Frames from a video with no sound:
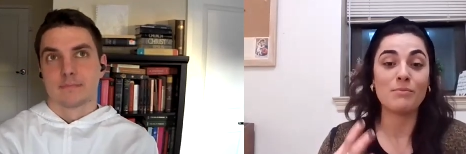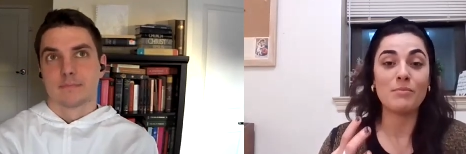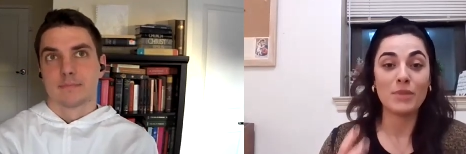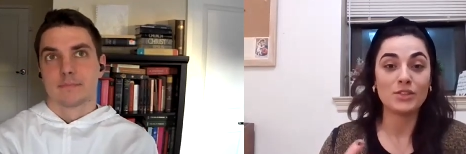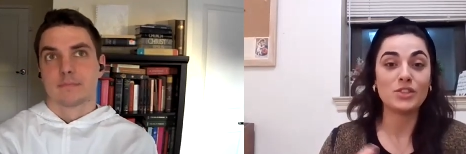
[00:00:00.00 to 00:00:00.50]

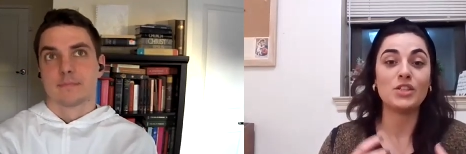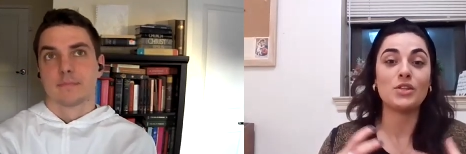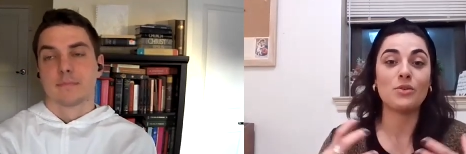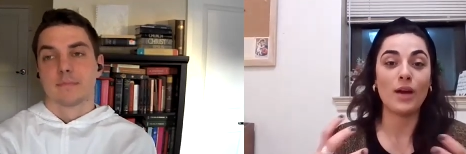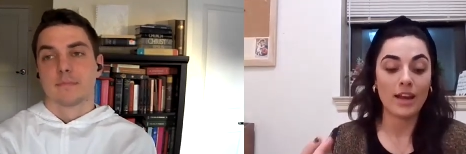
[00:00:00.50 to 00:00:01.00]
Speaker 1: term
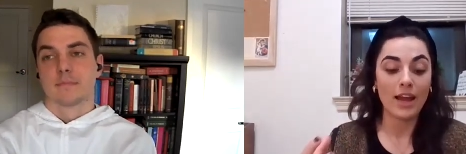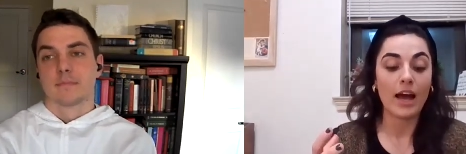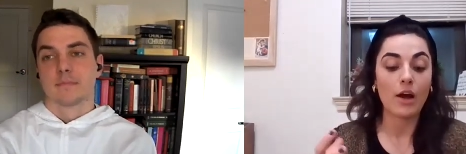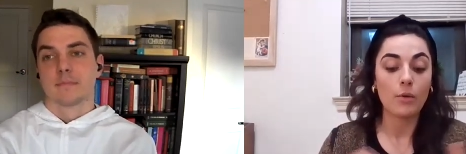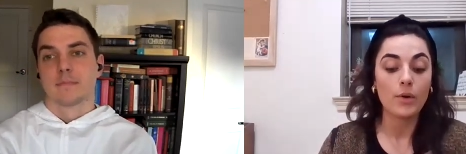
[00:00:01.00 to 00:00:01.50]
means to you
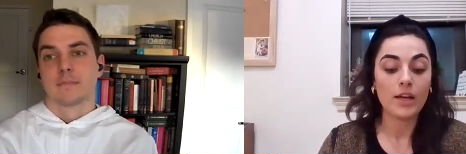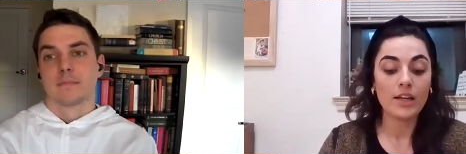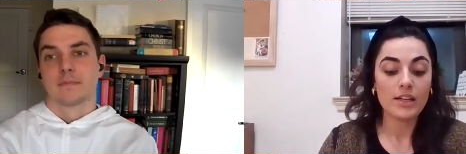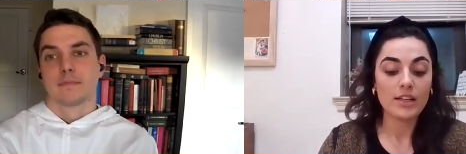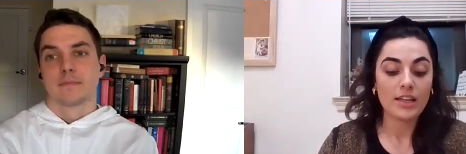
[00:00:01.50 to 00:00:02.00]
and
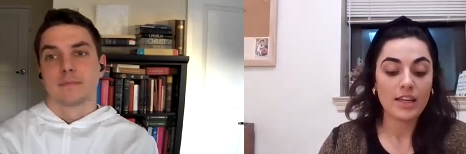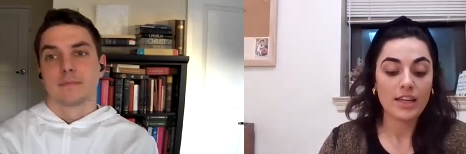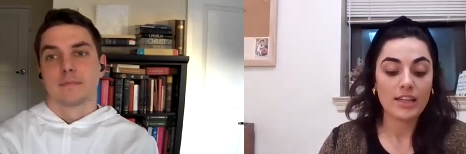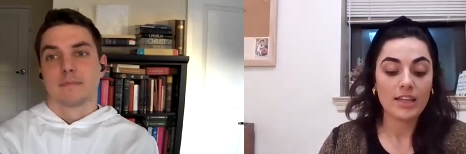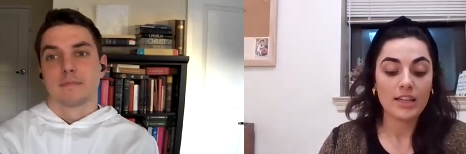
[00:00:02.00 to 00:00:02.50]
how
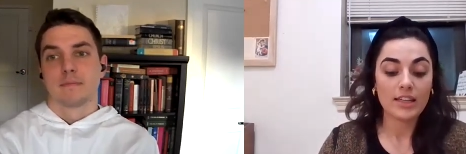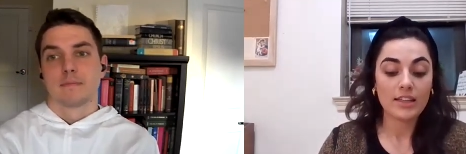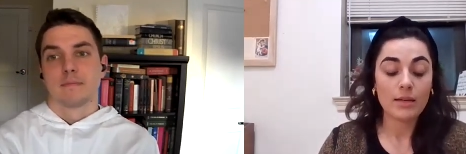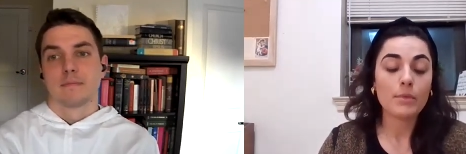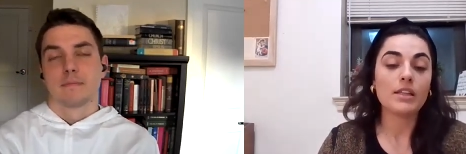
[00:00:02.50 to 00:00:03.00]

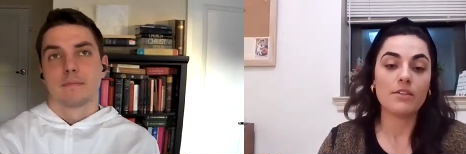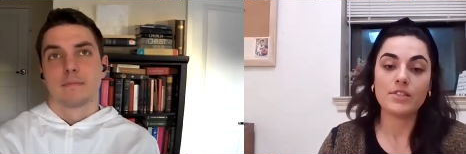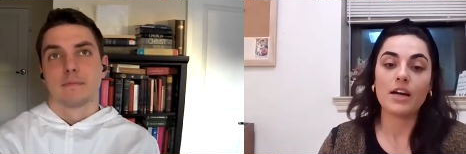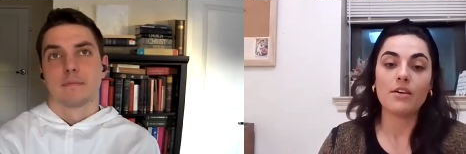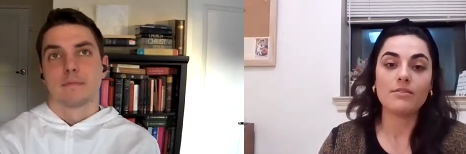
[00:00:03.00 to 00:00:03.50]
it can
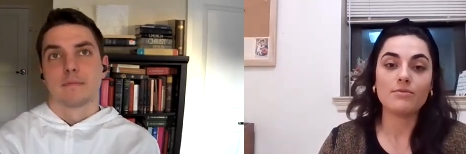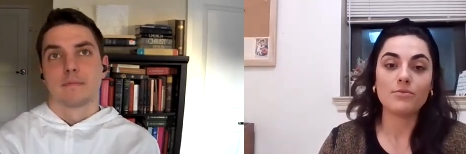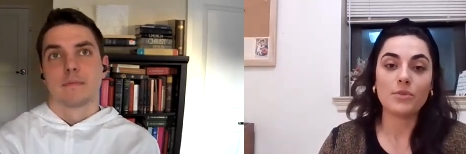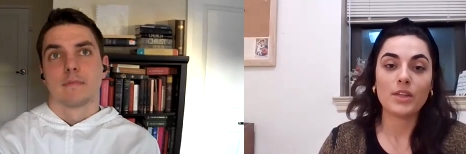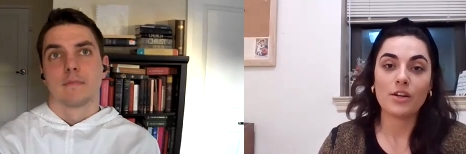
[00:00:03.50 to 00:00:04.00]
be lived
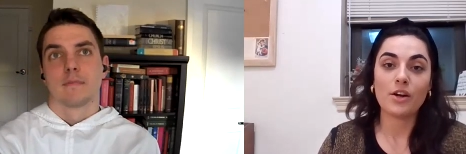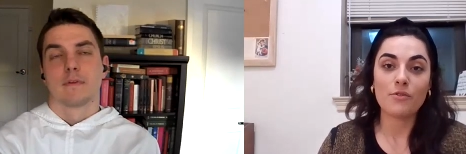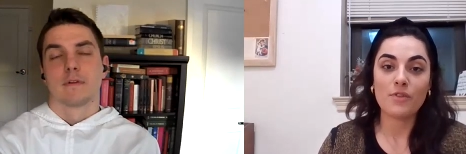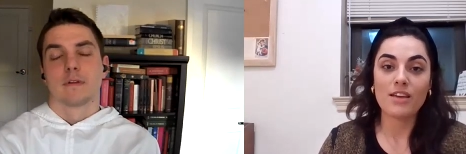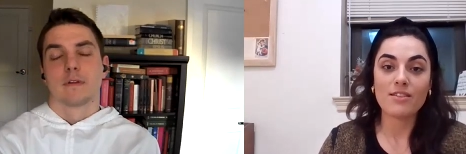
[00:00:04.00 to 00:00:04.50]
out
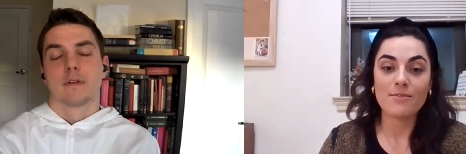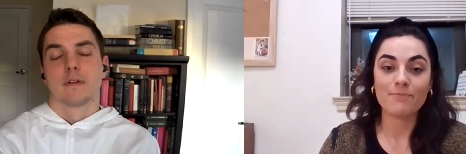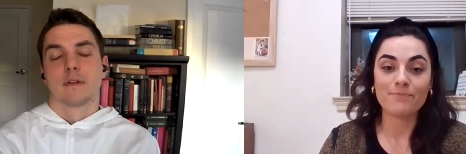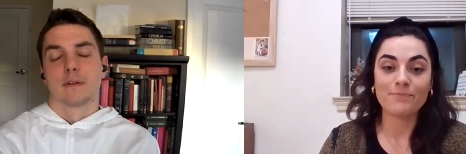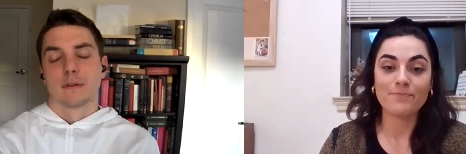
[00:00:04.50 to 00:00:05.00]
within our
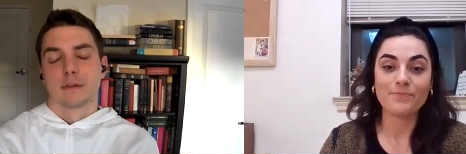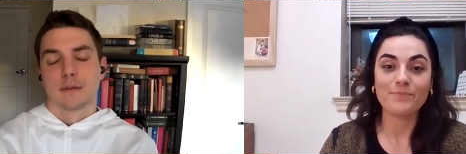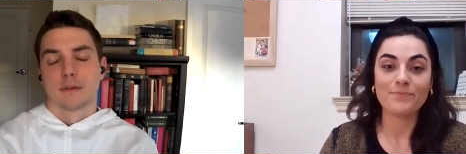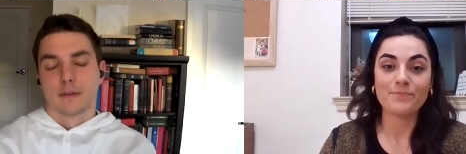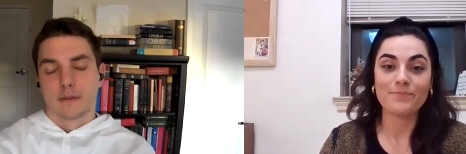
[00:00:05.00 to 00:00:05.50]
faith.
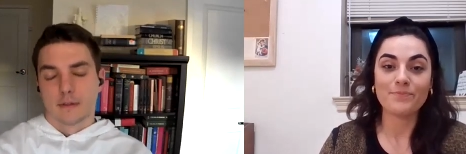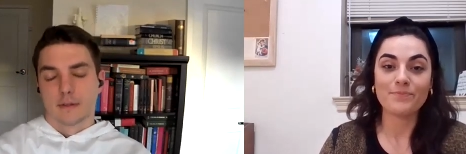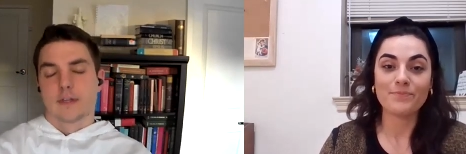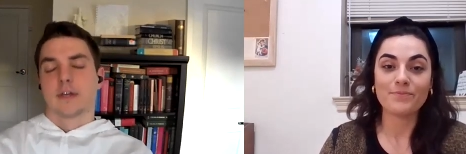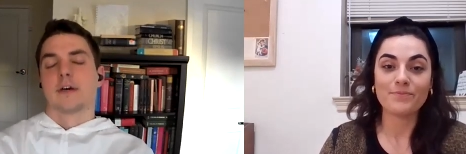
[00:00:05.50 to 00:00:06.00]

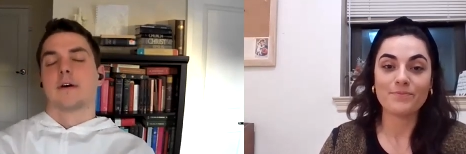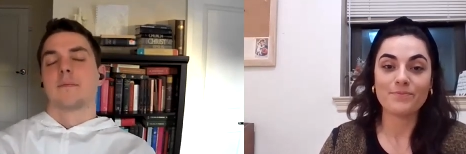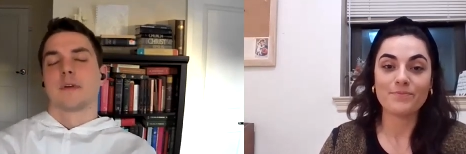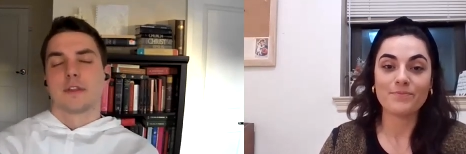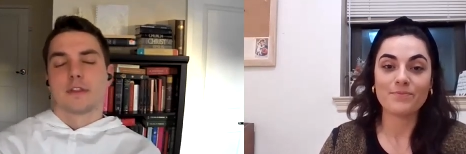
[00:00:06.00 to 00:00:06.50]

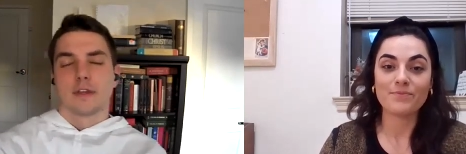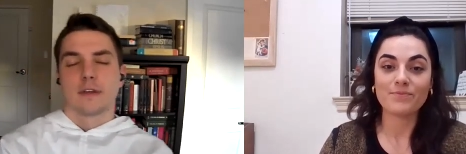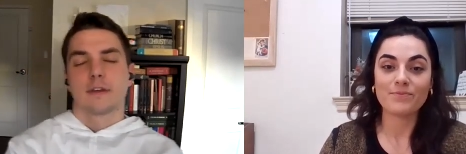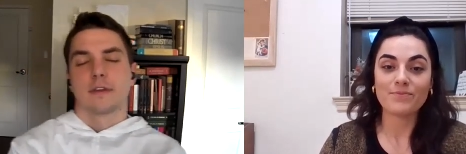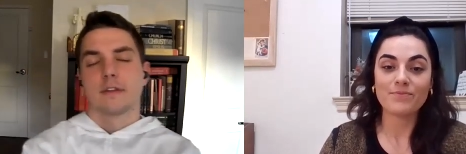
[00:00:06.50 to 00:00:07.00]
Speaker 2: Yeah, I
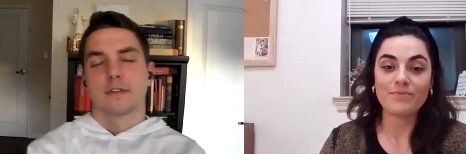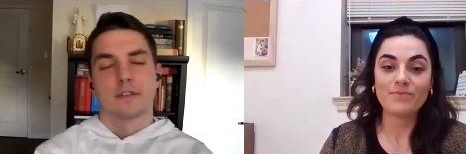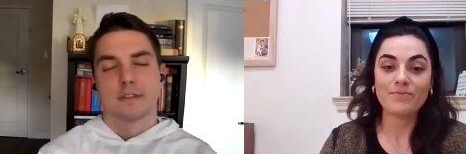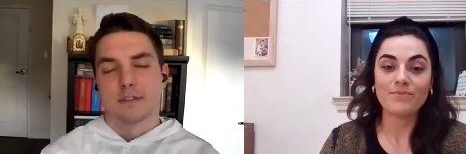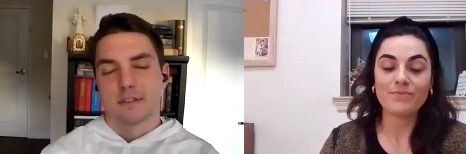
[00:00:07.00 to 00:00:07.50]
think
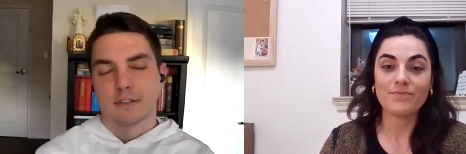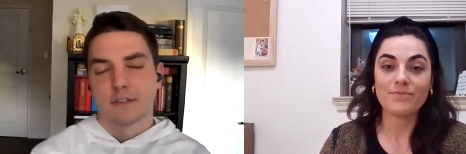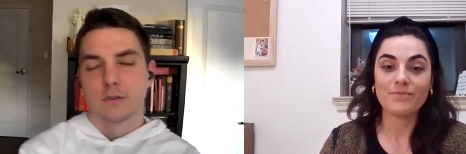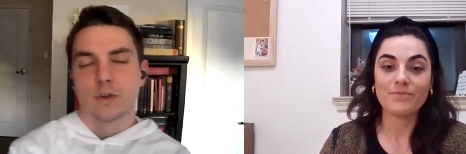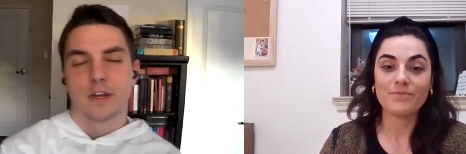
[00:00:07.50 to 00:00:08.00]
this is
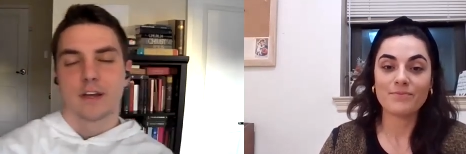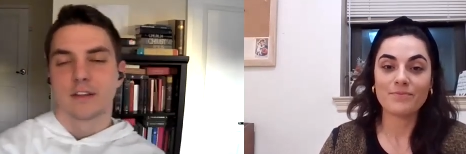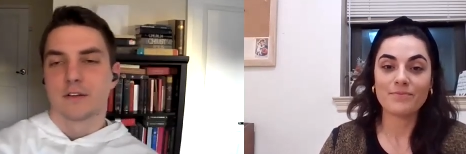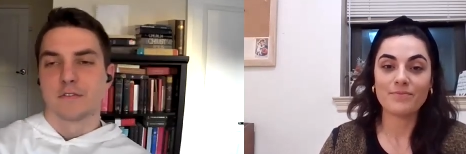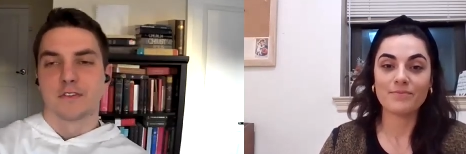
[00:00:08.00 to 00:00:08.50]
a great.
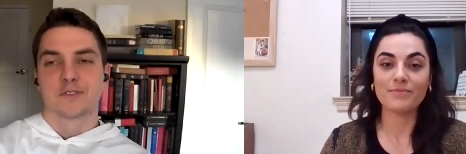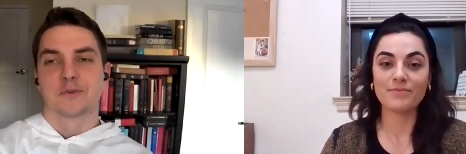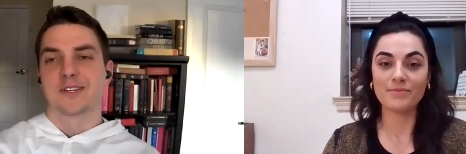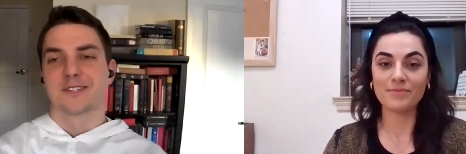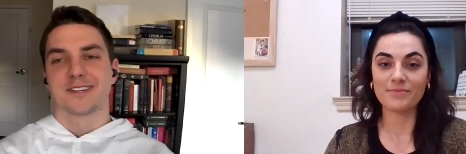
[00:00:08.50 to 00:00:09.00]
I love
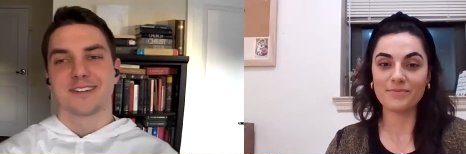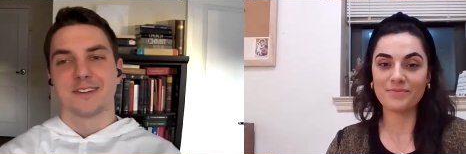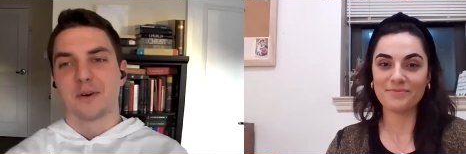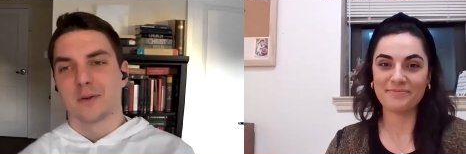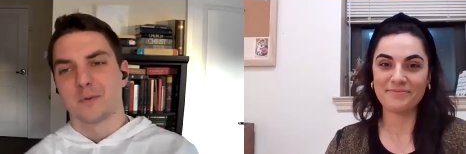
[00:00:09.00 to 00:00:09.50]
this question.
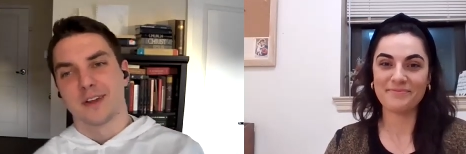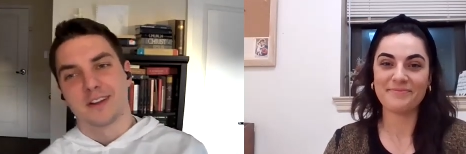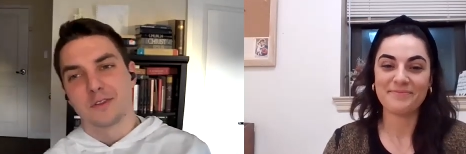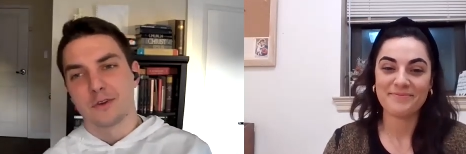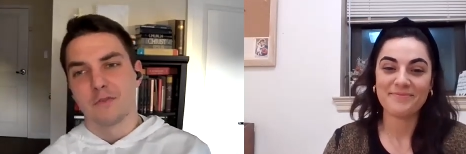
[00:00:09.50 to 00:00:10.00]
You know, I
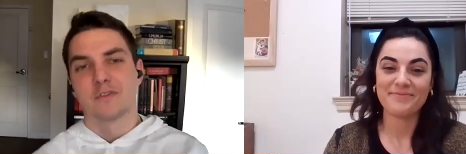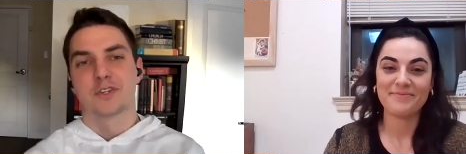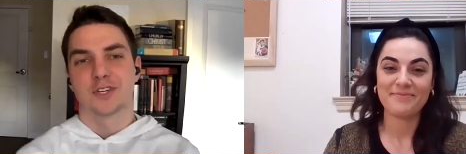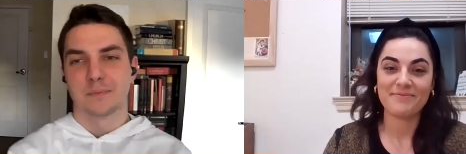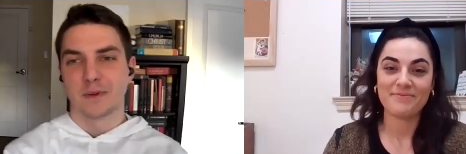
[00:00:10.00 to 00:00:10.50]
read in the
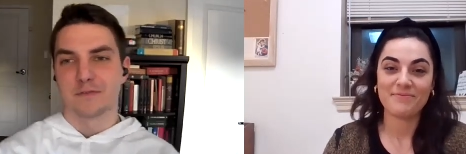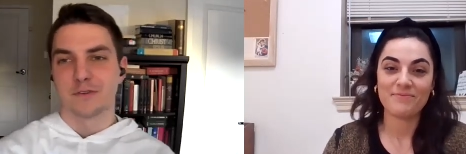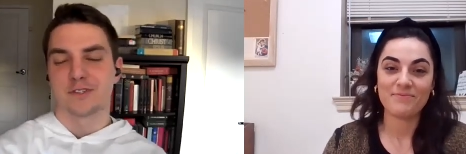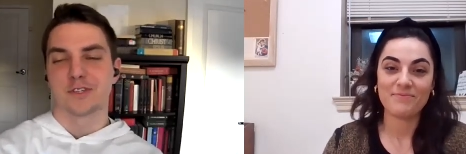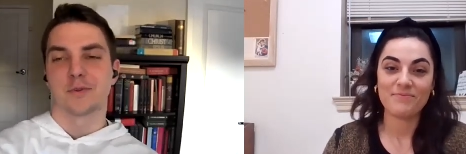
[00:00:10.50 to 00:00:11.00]
novitiate my
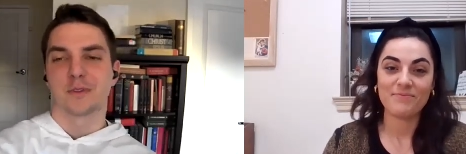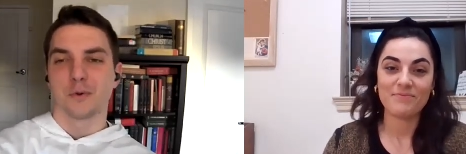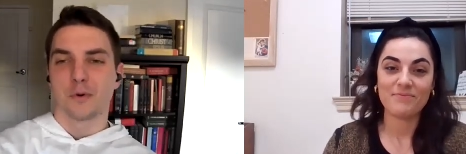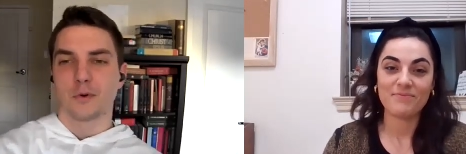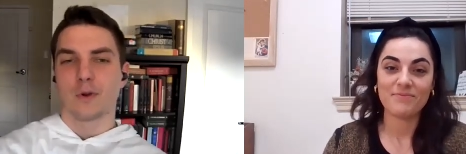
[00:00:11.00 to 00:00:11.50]
first year in
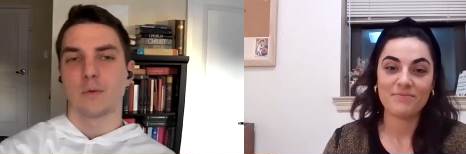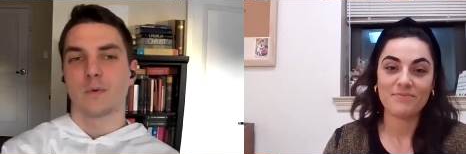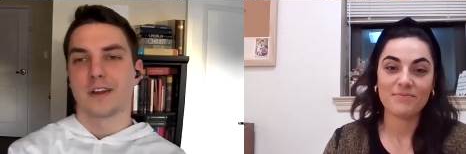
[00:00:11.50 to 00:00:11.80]
the order, I